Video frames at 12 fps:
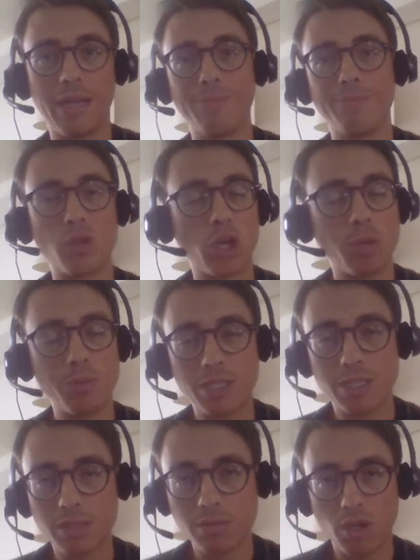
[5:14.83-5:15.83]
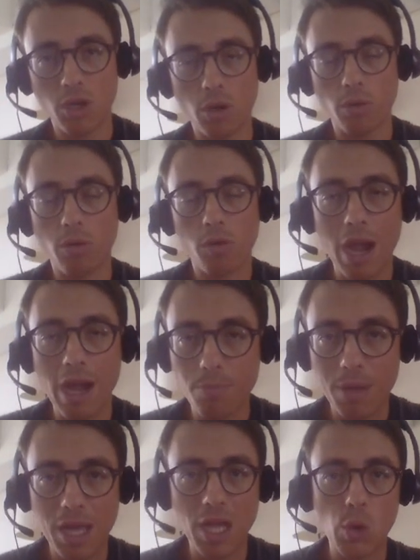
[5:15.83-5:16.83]
document, created
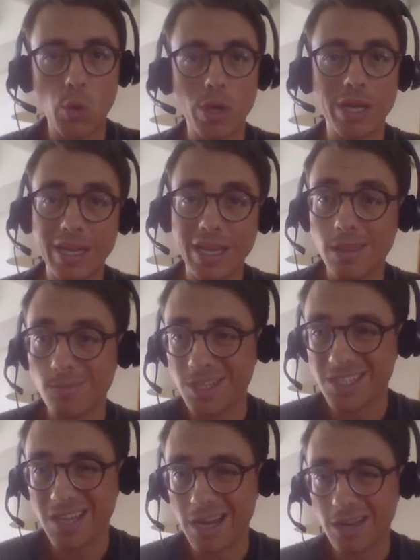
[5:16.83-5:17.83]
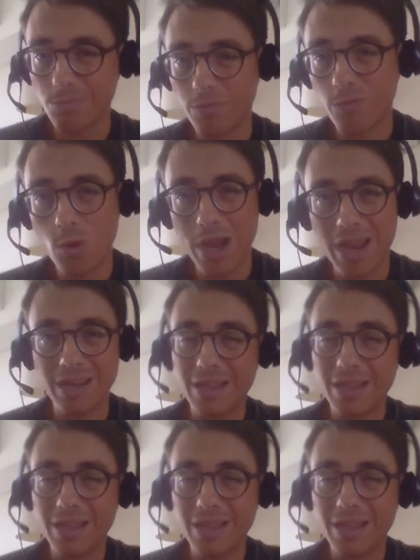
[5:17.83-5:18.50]
by a lawyer and get them to sign it beforehand.